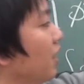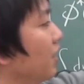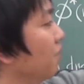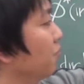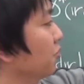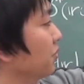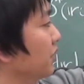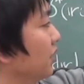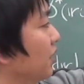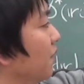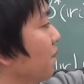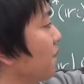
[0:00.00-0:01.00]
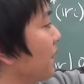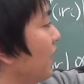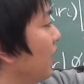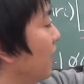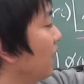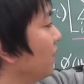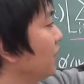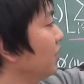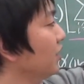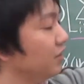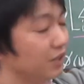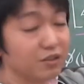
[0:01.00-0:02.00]
involves
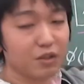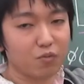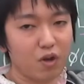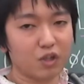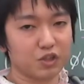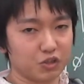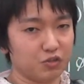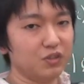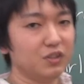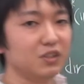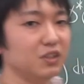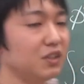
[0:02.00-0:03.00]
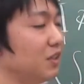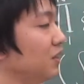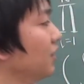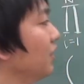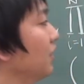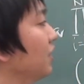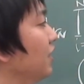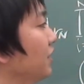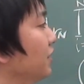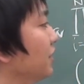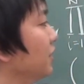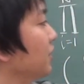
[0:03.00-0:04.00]
delta function, and
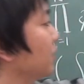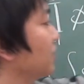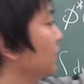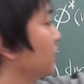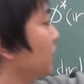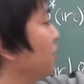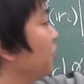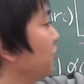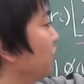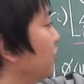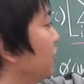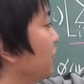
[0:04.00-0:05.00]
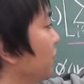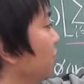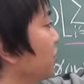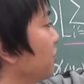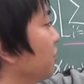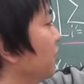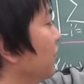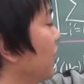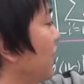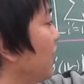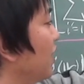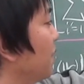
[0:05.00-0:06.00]
the summation is also
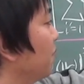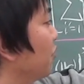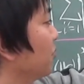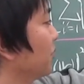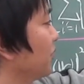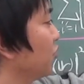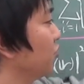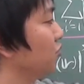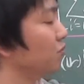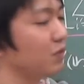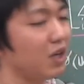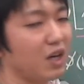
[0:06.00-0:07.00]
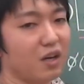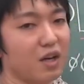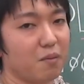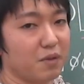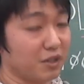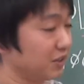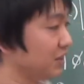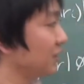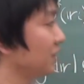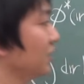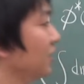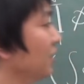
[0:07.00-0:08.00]
involves the two labels.
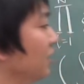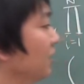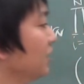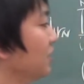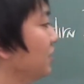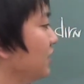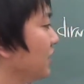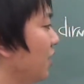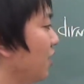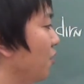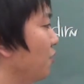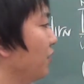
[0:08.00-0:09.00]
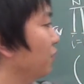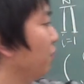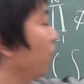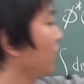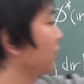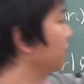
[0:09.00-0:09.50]
Then we focus